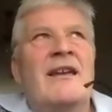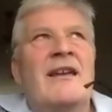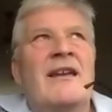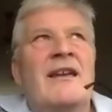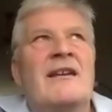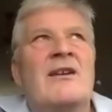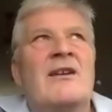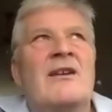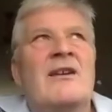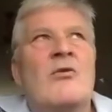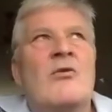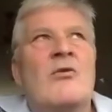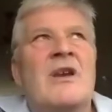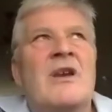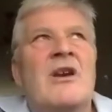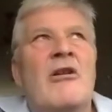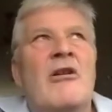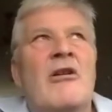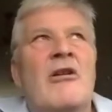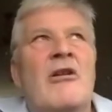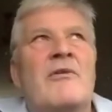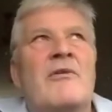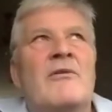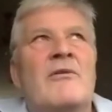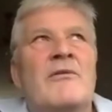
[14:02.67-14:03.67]
a
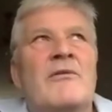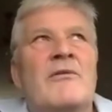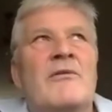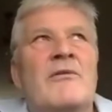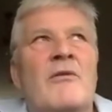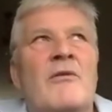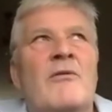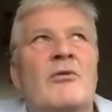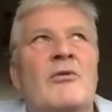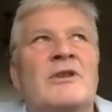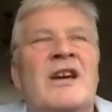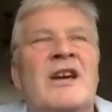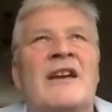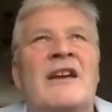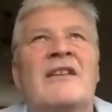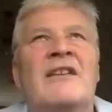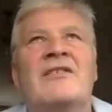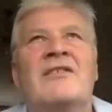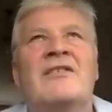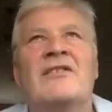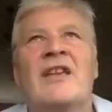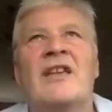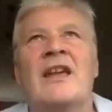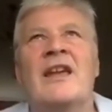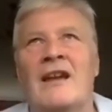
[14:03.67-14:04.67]
quick overview of what
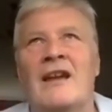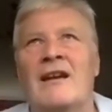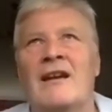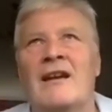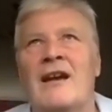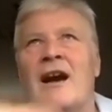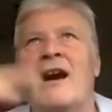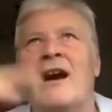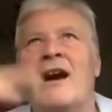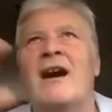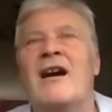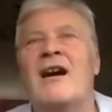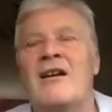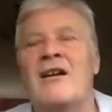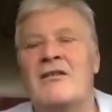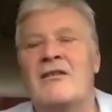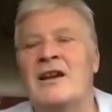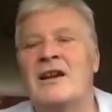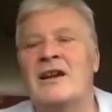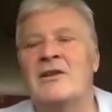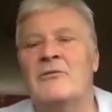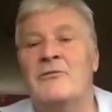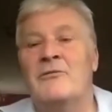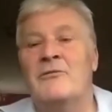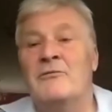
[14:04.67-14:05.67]
I think
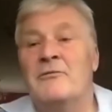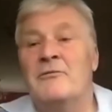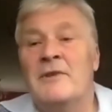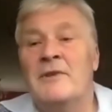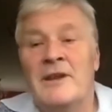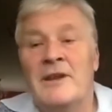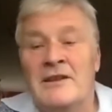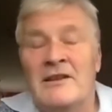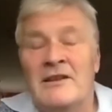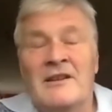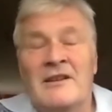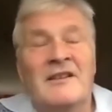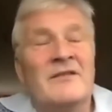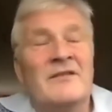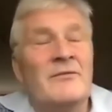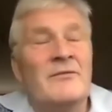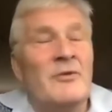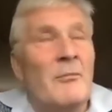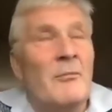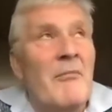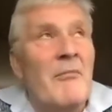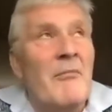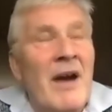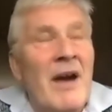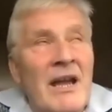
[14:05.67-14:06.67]
are kind of, at least
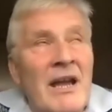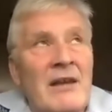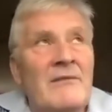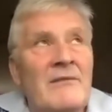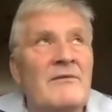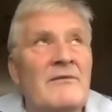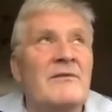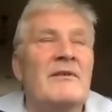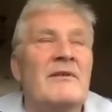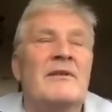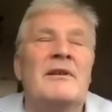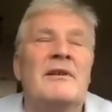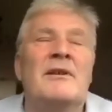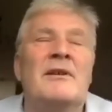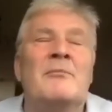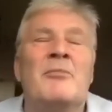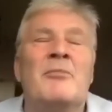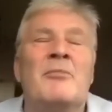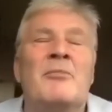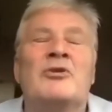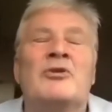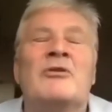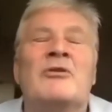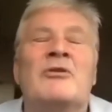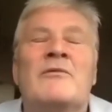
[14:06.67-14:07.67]
from my uh,
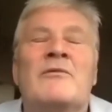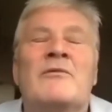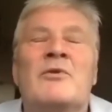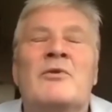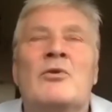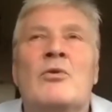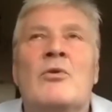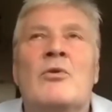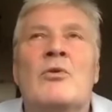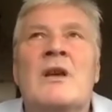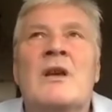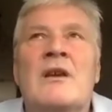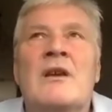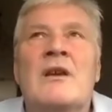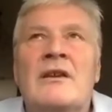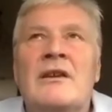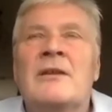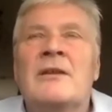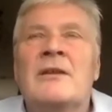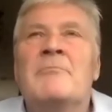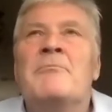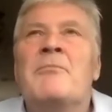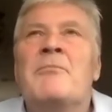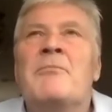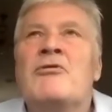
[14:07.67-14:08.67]
point of view,
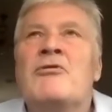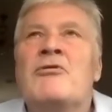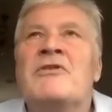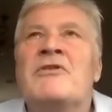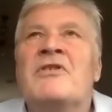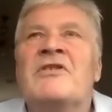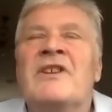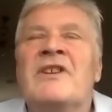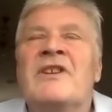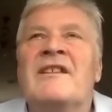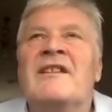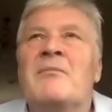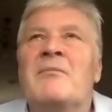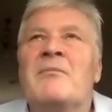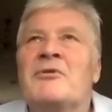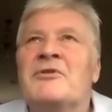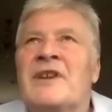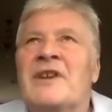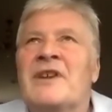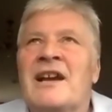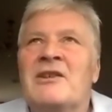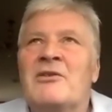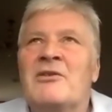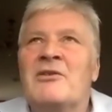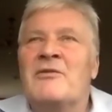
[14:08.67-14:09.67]
important things about
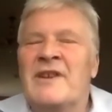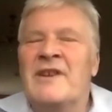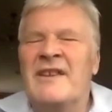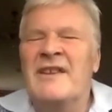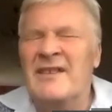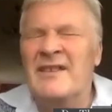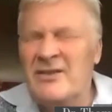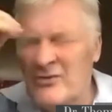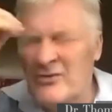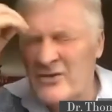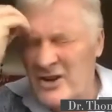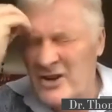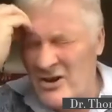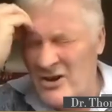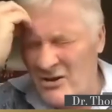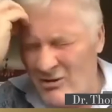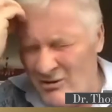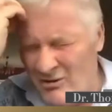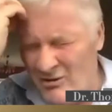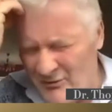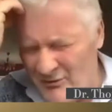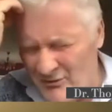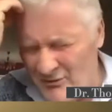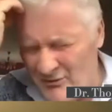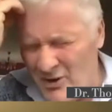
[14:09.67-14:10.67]
the kind of history of,